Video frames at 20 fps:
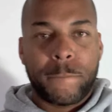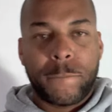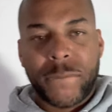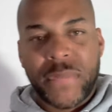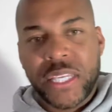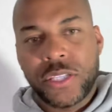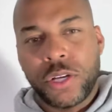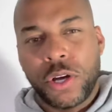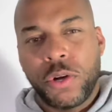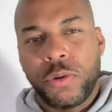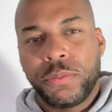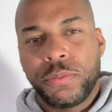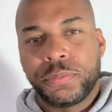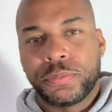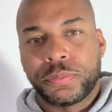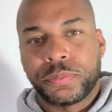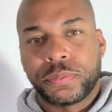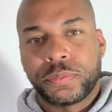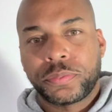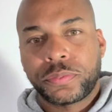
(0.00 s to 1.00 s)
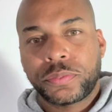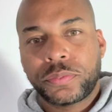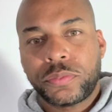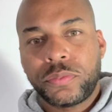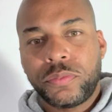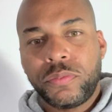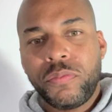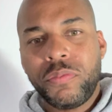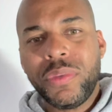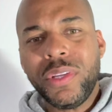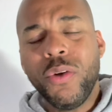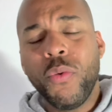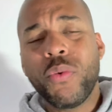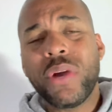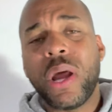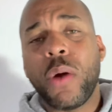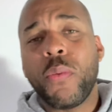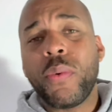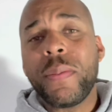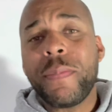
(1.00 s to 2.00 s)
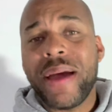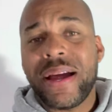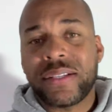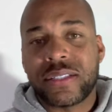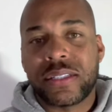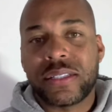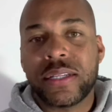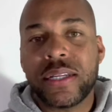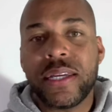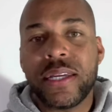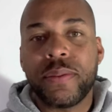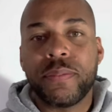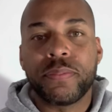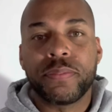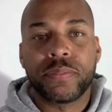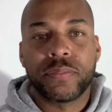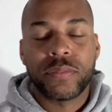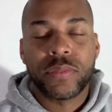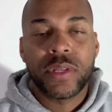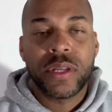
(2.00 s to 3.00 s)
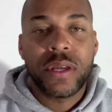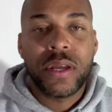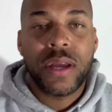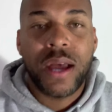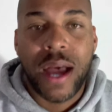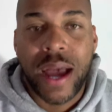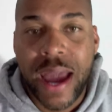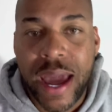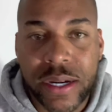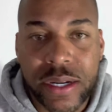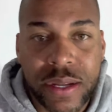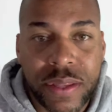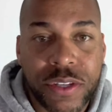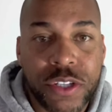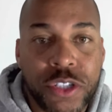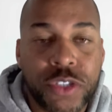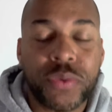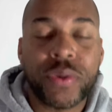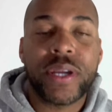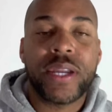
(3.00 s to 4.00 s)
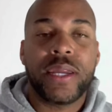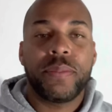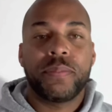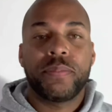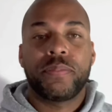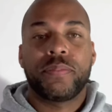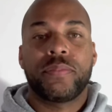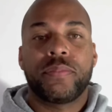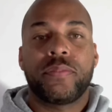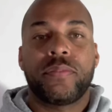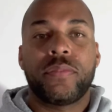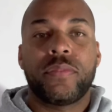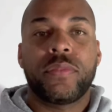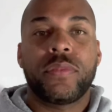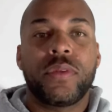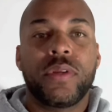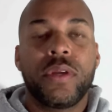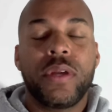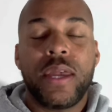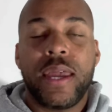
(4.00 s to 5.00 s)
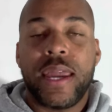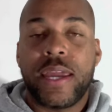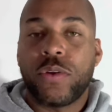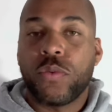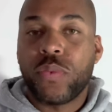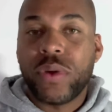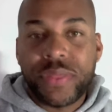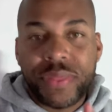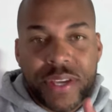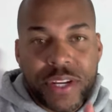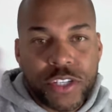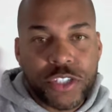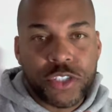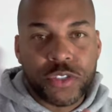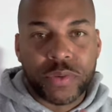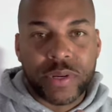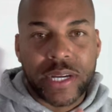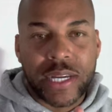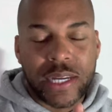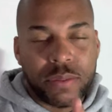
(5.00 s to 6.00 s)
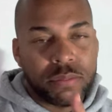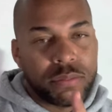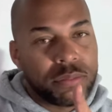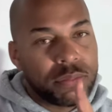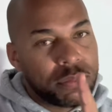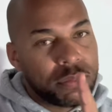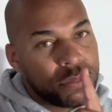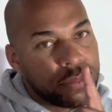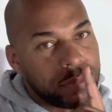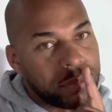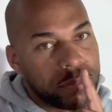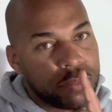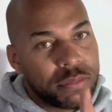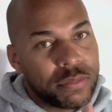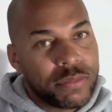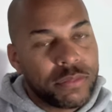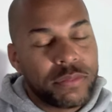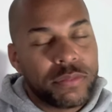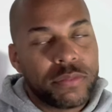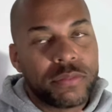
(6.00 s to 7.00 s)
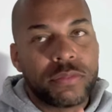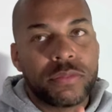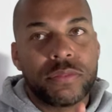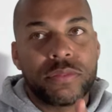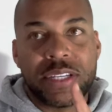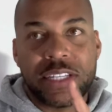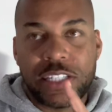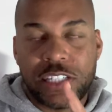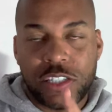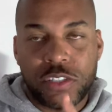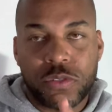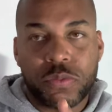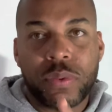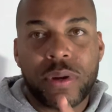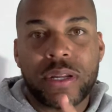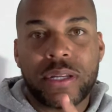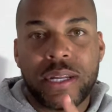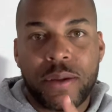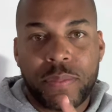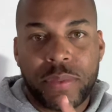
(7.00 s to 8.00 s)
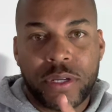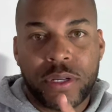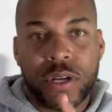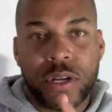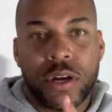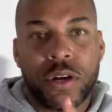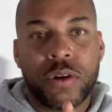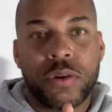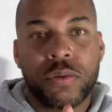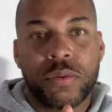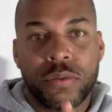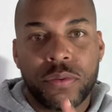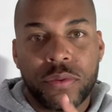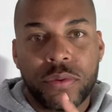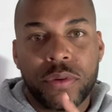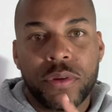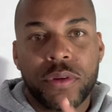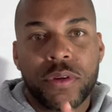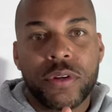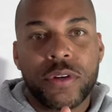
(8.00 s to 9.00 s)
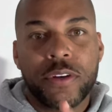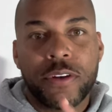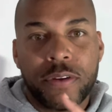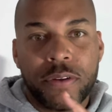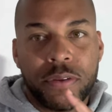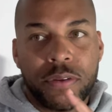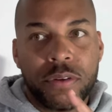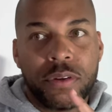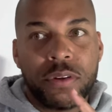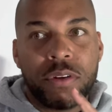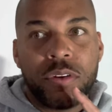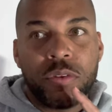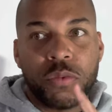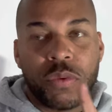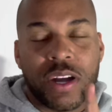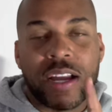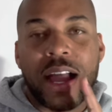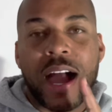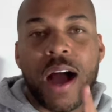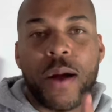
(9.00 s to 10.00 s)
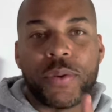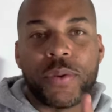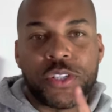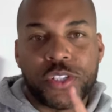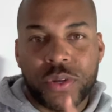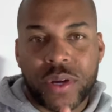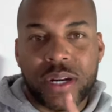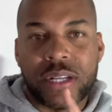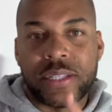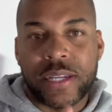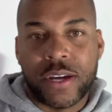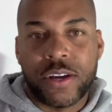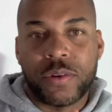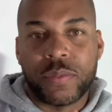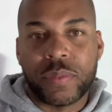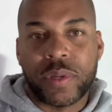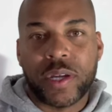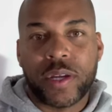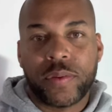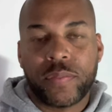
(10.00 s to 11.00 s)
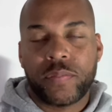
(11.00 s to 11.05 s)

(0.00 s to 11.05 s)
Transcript: So when I went back to sleep, I had another dream. And with this dream, this is what let me know what God was trying to tell me.